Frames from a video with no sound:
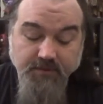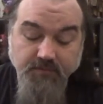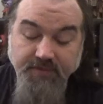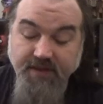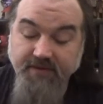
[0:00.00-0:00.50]

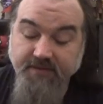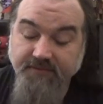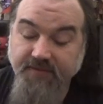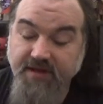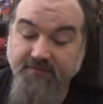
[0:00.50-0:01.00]
We then
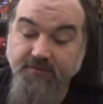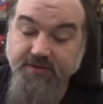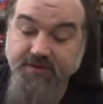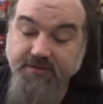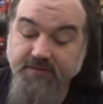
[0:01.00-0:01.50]
fast forward
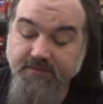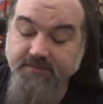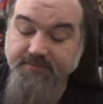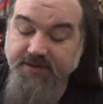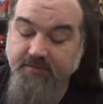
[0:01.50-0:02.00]
to
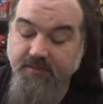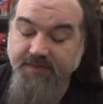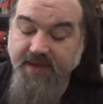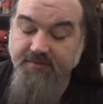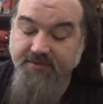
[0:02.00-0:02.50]
year
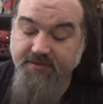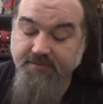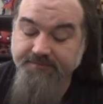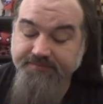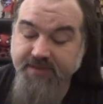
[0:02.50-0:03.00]
1000,
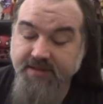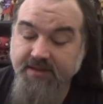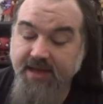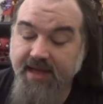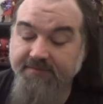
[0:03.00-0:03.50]

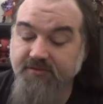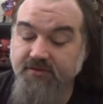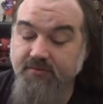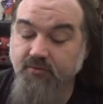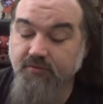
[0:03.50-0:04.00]

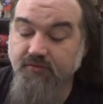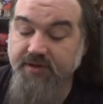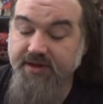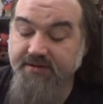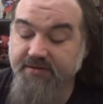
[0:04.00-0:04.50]
after
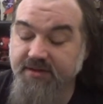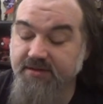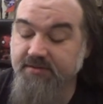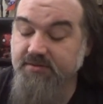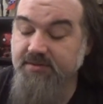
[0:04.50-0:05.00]
Wolverine has
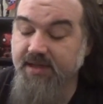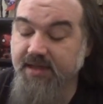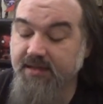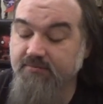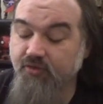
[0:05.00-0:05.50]
killed
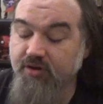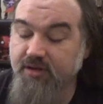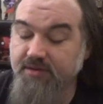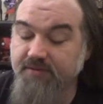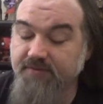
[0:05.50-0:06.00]

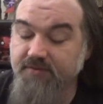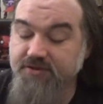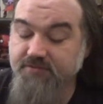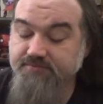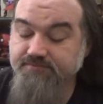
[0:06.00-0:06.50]
Moira in the
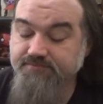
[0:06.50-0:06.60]
future.